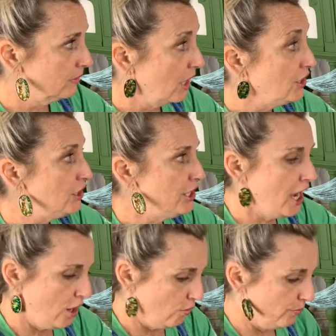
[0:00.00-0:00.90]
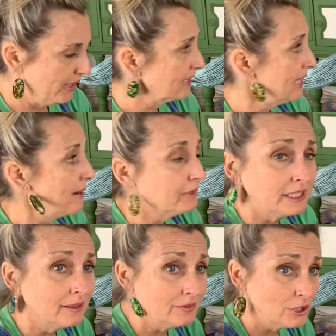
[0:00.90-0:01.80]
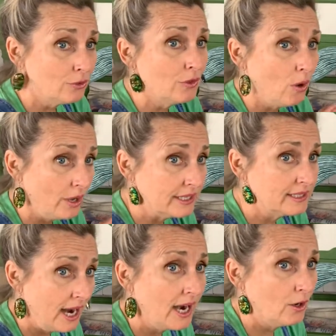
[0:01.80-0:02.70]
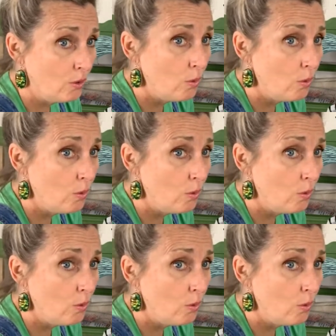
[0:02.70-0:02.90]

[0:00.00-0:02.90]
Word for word: um, no, because I'm gonna do the entire the